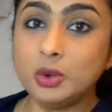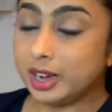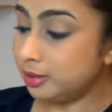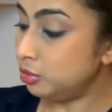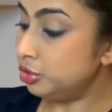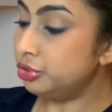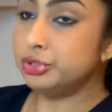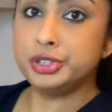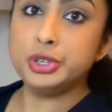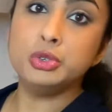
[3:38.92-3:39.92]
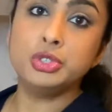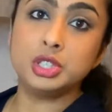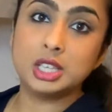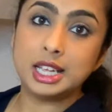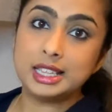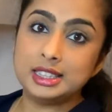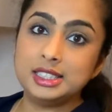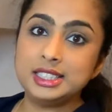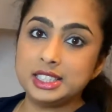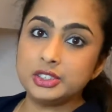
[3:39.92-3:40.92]
I'm going to reduce the
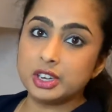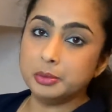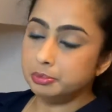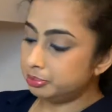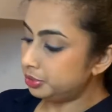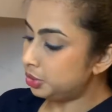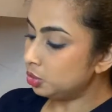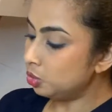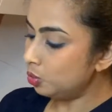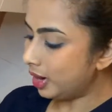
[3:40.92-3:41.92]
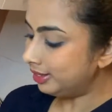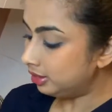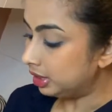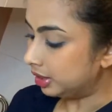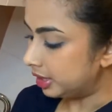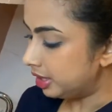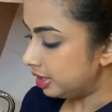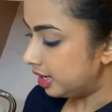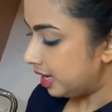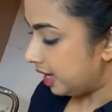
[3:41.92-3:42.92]
syrup to 1/3
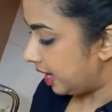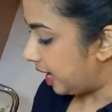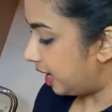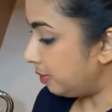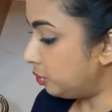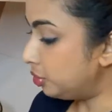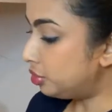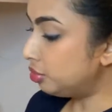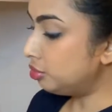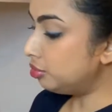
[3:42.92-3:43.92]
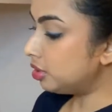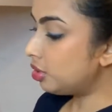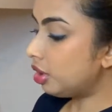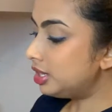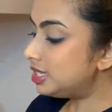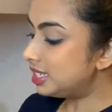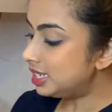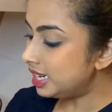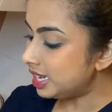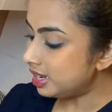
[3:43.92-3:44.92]
and I'm going to
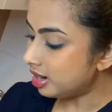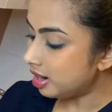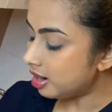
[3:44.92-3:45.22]
constantly